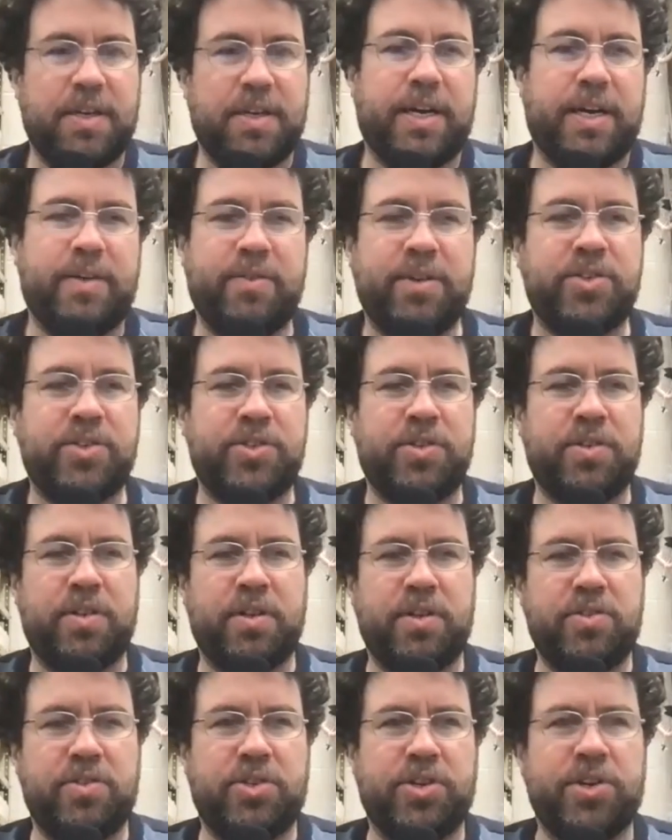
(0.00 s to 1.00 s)
going to
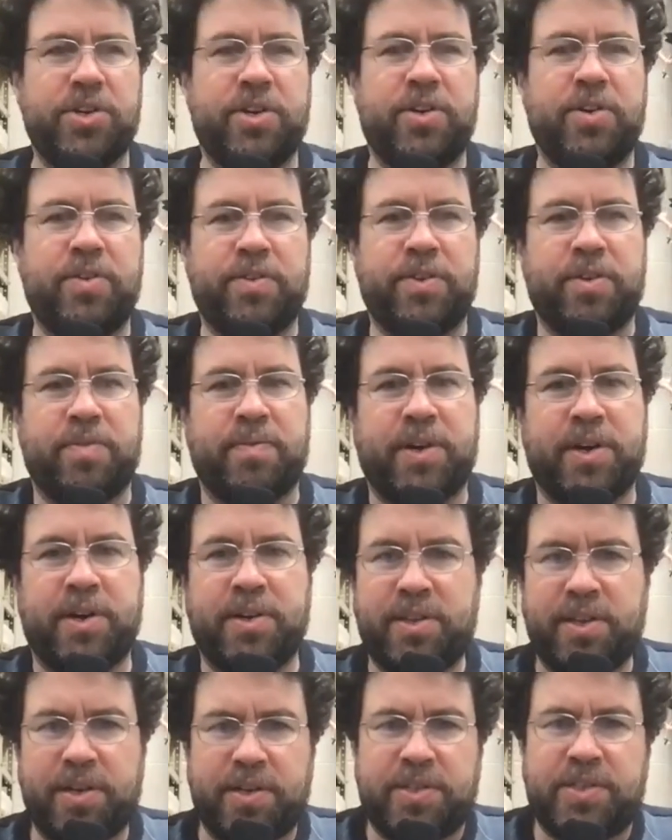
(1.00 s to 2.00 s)
turn it over to
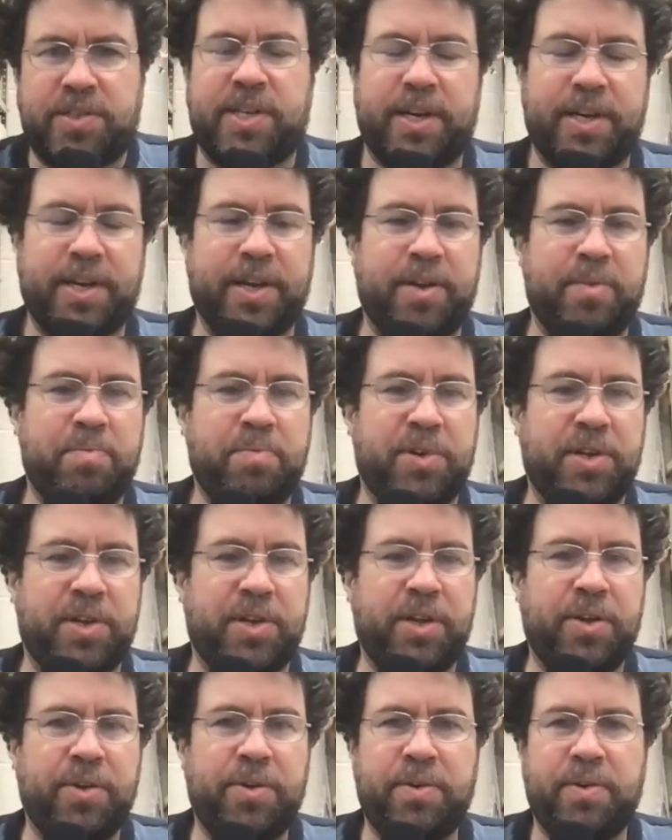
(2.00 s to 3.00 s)
Martha in a second, but
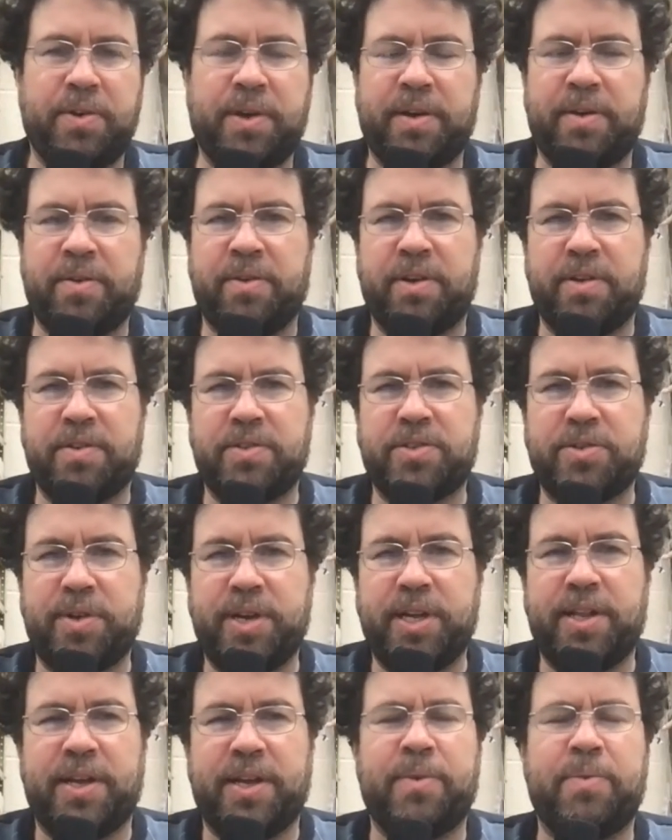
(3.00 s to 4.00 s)
you,
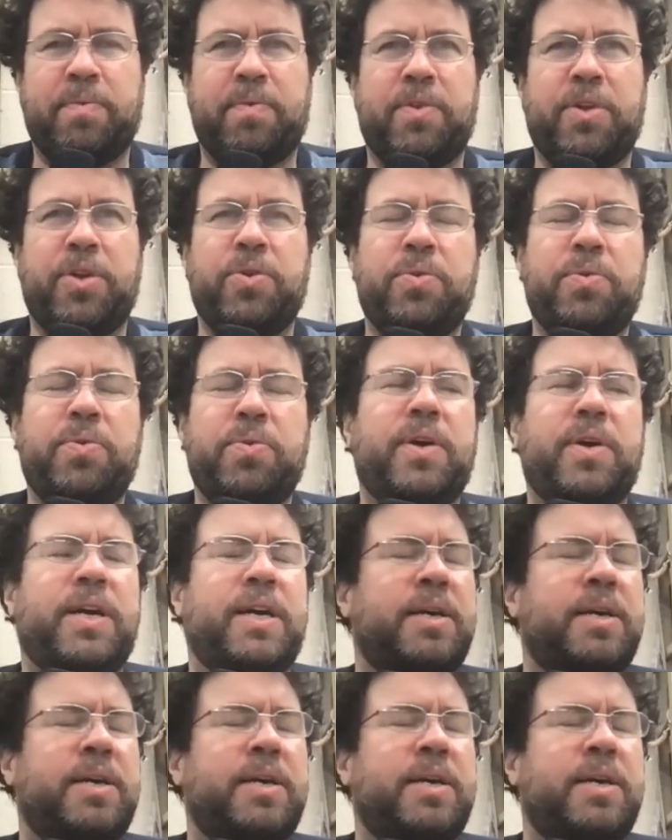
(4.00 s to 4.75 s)
Soheila, you,